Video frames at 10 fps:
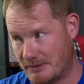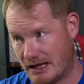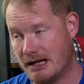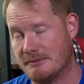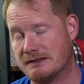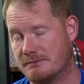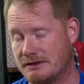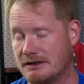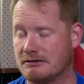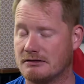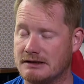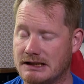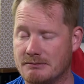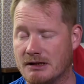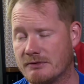Bahamas in particular, they
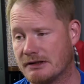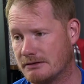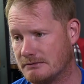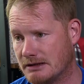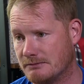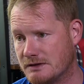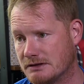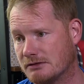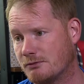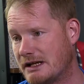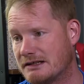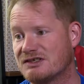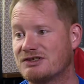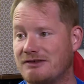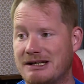came up with a musical rake and
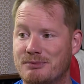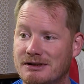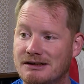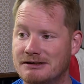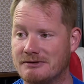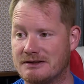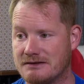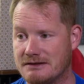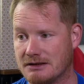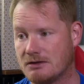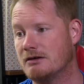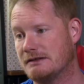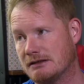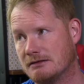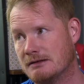scrape, which is the
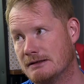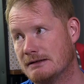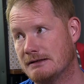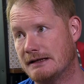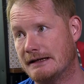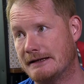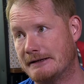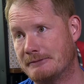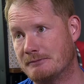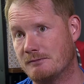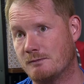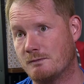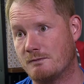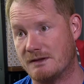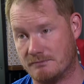accordion,
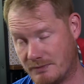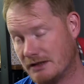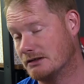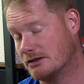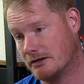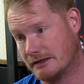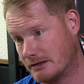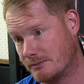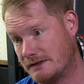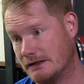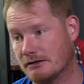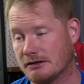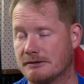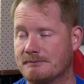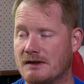the button accordion in
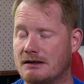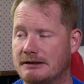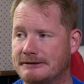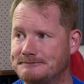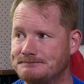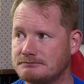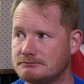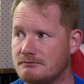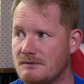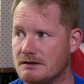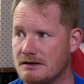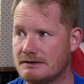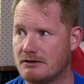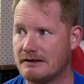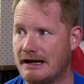particular, because
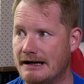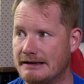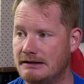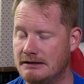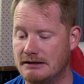that's all they had,